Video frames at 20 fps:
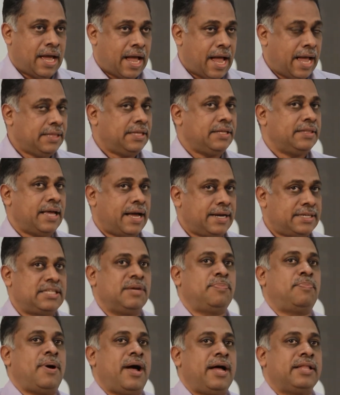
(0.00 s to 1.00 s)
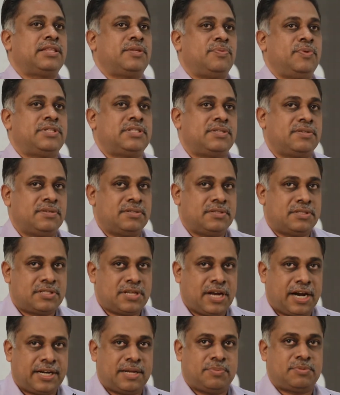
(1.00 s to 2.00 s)
I think that's a path which
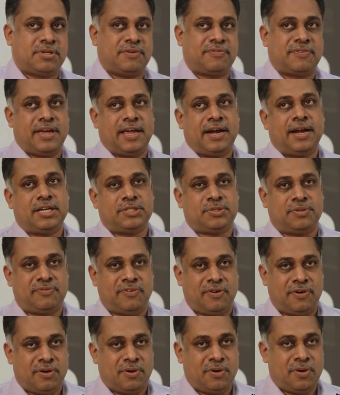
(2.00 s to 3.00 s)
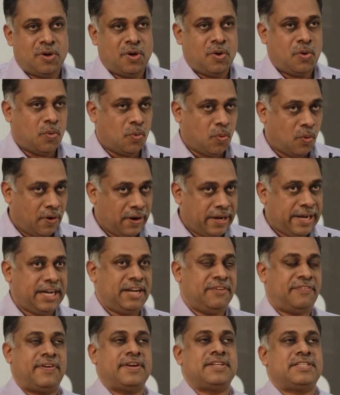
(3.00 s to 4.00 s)
startups of Kerala should follow. Only
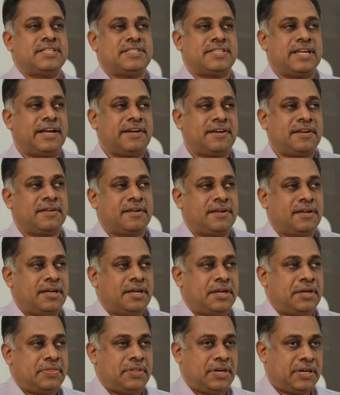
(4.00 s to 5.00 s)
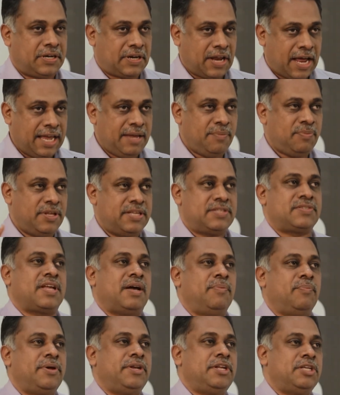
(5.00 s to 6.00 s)
difference is that the time these
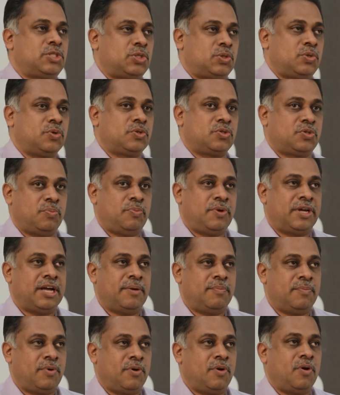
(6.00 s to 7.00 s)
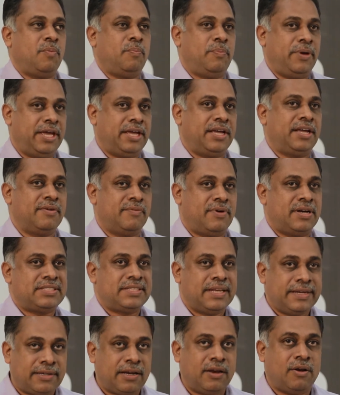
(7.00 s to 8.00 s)
companies took to become grow big
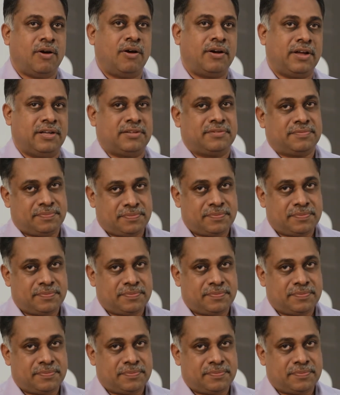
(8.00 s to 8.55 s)
was a little longer.